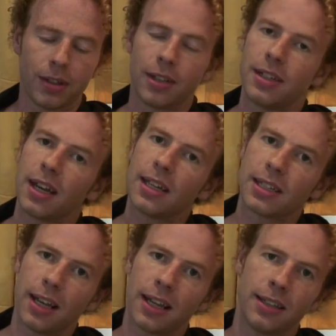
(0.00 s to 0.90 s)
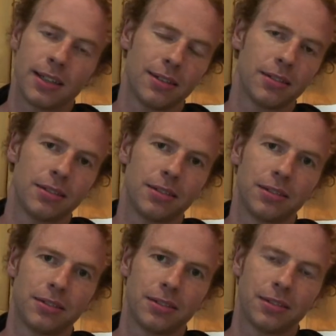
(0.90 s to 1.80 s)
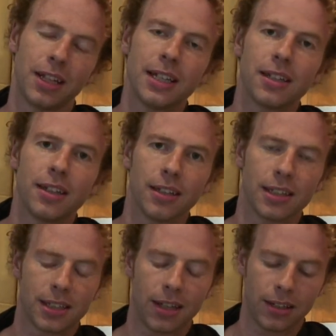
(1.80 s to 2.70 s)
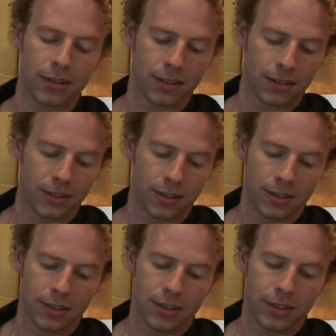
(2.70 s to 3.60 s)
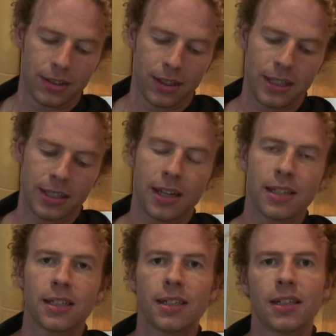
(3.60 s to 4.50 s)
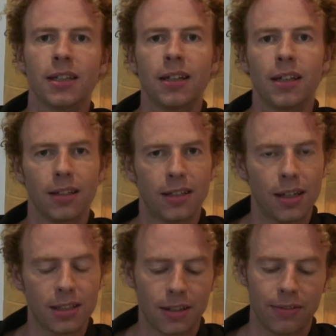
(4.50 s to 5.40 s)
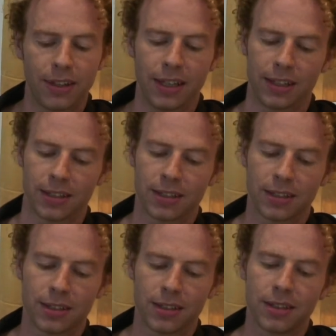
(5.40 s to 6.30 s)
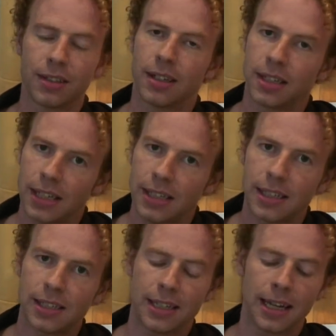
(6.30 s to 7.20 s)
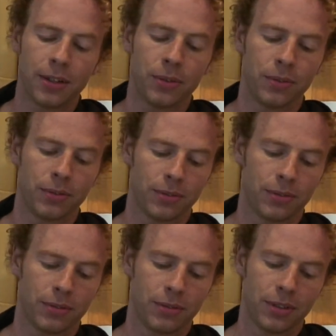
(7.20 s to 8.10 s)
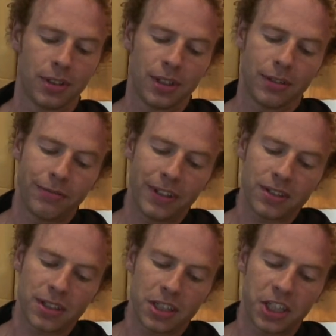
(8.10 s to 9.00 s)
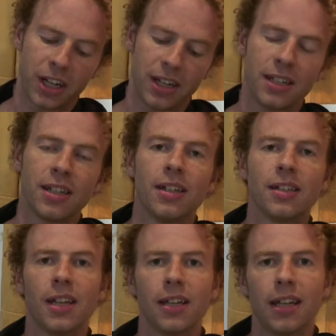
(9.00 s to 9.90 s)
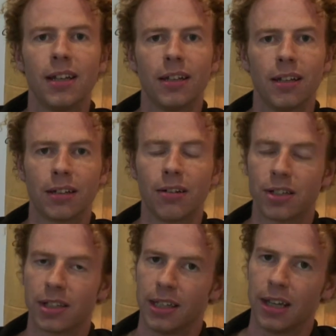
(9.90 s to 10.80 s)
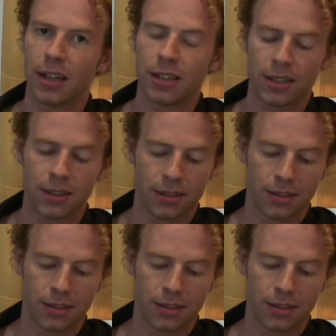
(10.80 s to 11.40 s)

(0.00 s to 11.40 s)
The day is late, later than the sun. He tastes the dusk of things and eases down, and feels the shade set in across the yard.